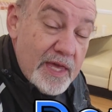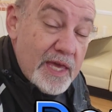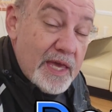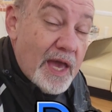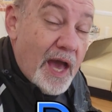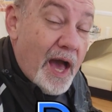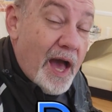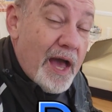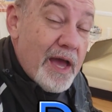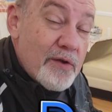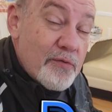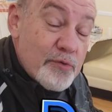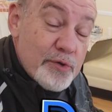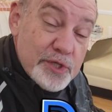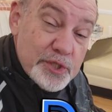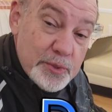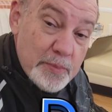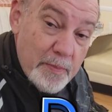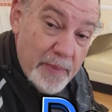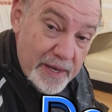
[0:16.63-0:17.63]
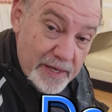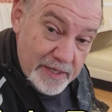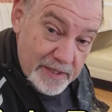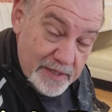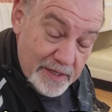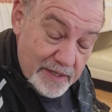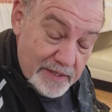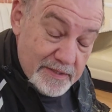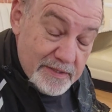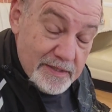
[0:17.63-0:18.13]
the Irish
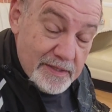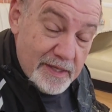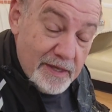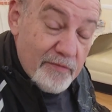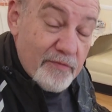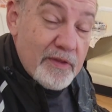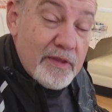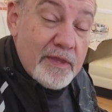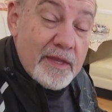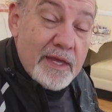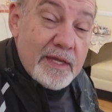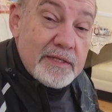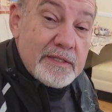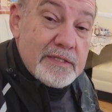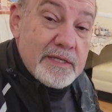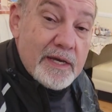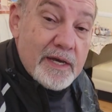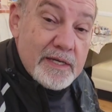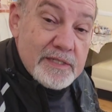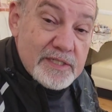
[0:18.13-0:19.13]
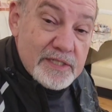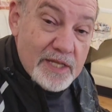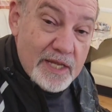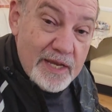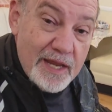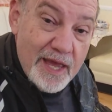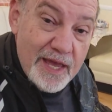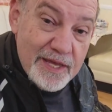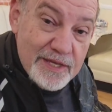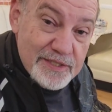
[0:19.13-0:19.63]
Benedict, given that uh,
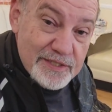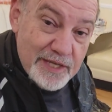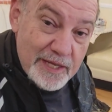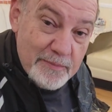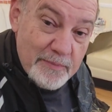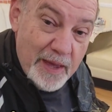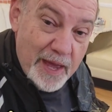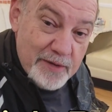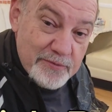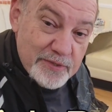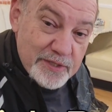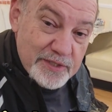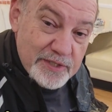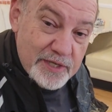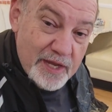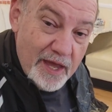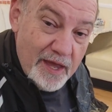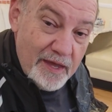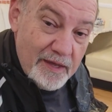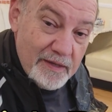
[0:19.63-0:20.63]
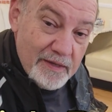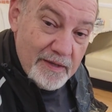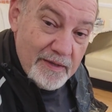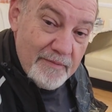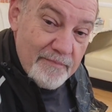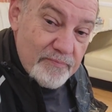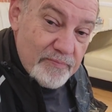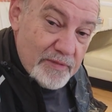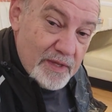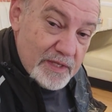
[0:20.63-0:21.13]
Sunday is St. Patrick's Day.
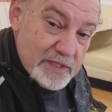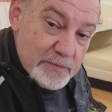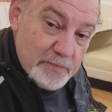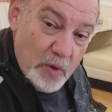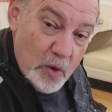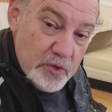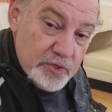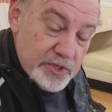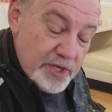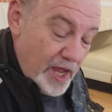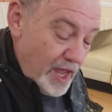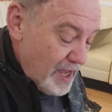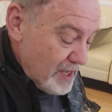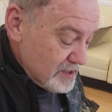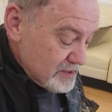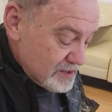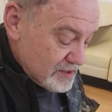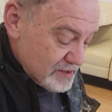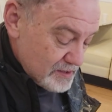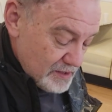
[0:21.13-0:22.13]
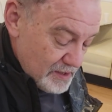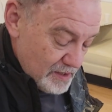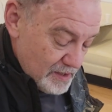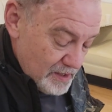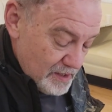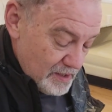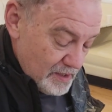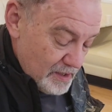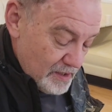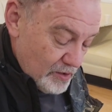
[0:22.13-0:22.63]
Poached eggs,
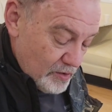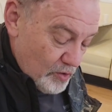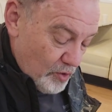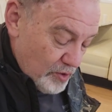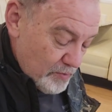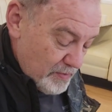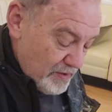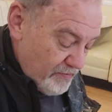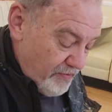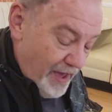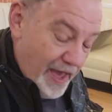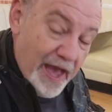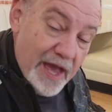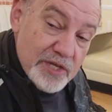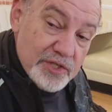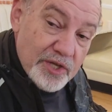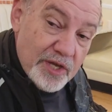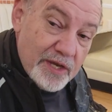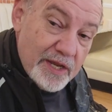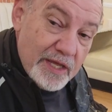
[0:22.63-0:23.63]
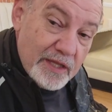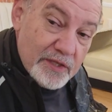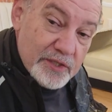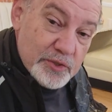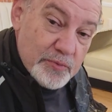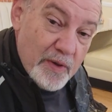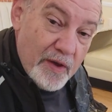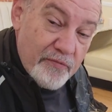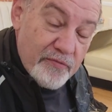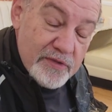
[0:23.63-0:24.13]
corned beef hash on English
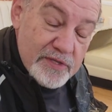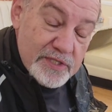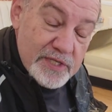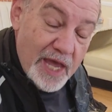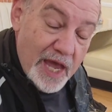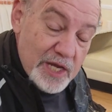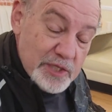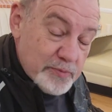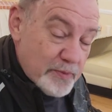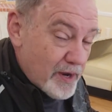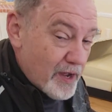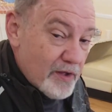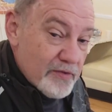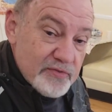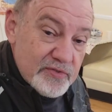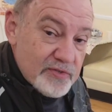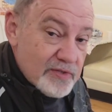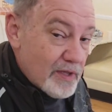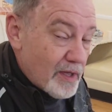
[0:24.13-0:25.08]
muffins, hash browns.